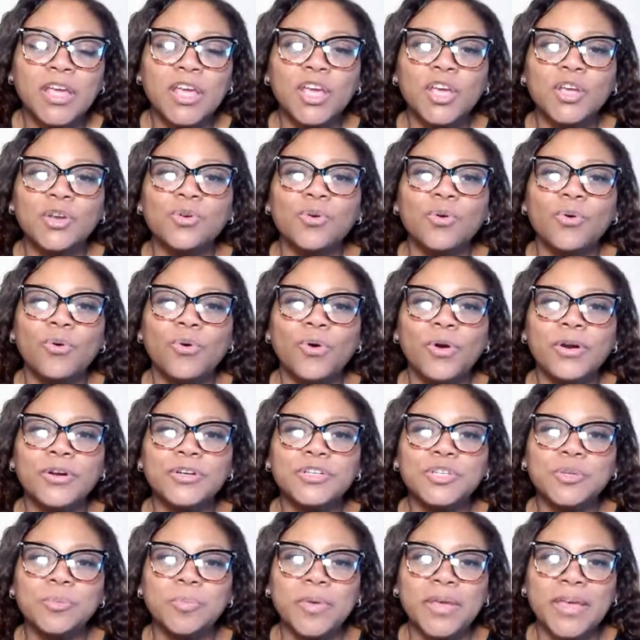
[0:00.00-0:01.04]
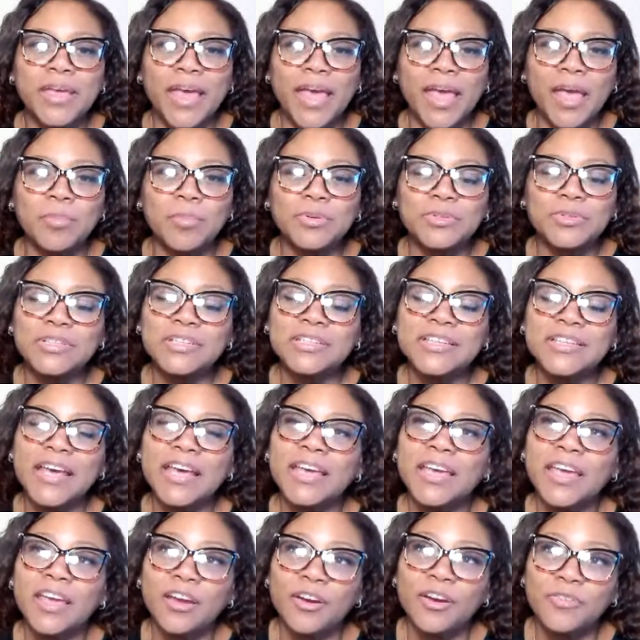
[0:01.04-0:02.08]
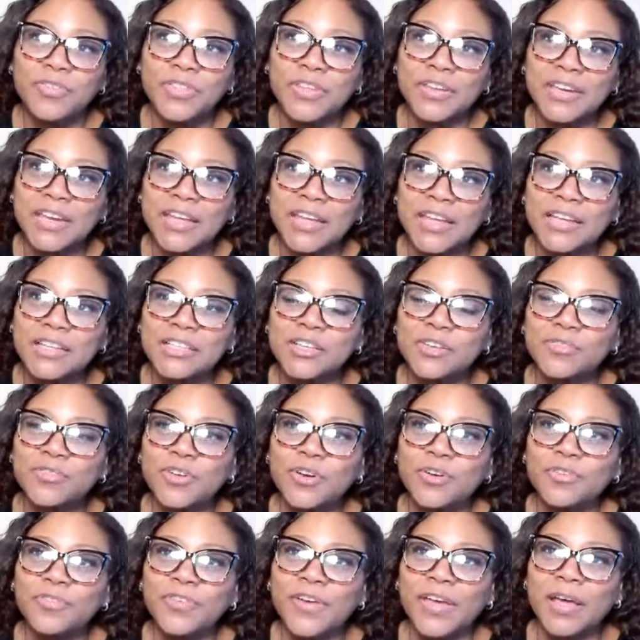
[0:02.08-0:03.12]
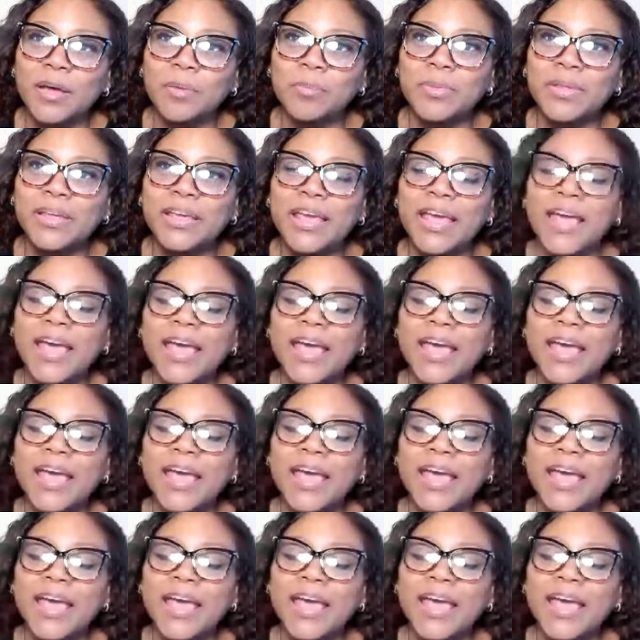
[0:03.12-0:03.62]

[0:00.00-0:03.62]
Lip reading: in order to be able to take care of the needs of your family